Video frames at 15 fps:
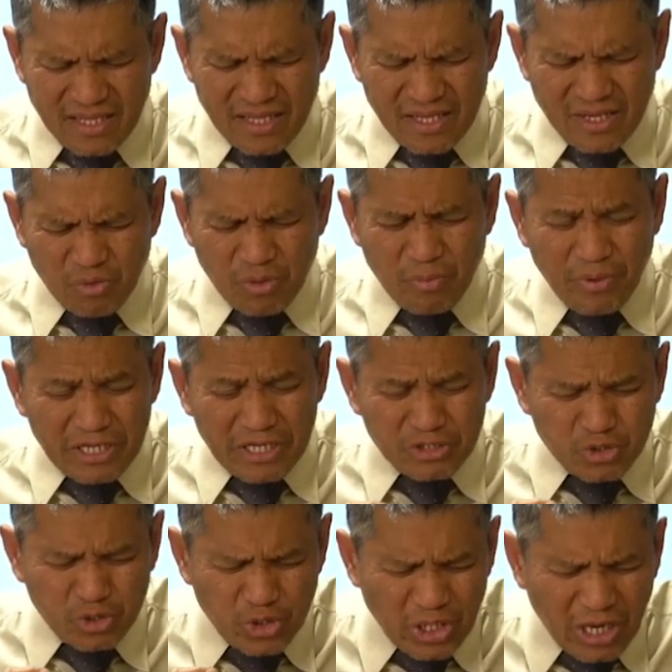We bring to
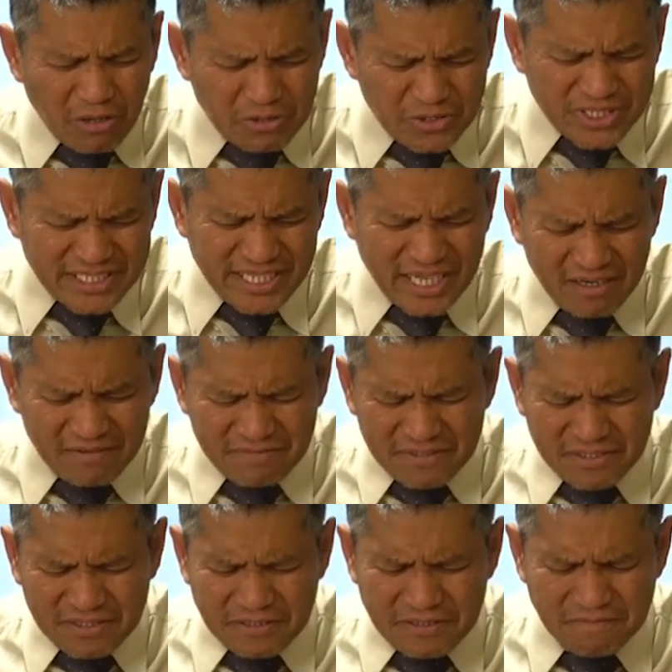You ourselves.